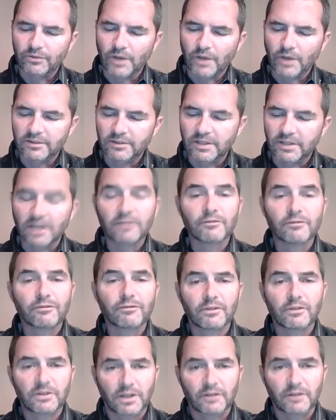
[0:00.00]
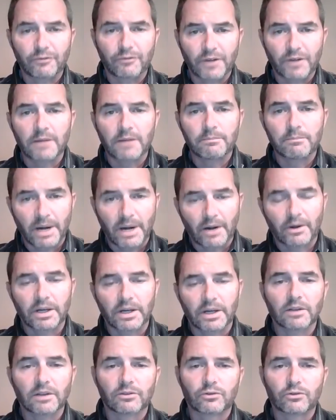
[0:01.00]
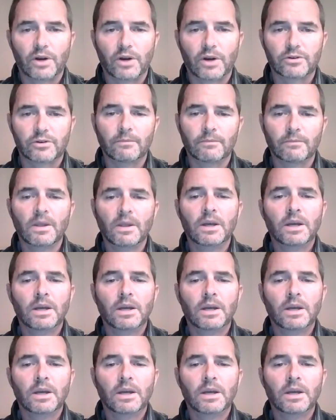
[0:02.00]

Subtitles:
did Fenn bury his treasure?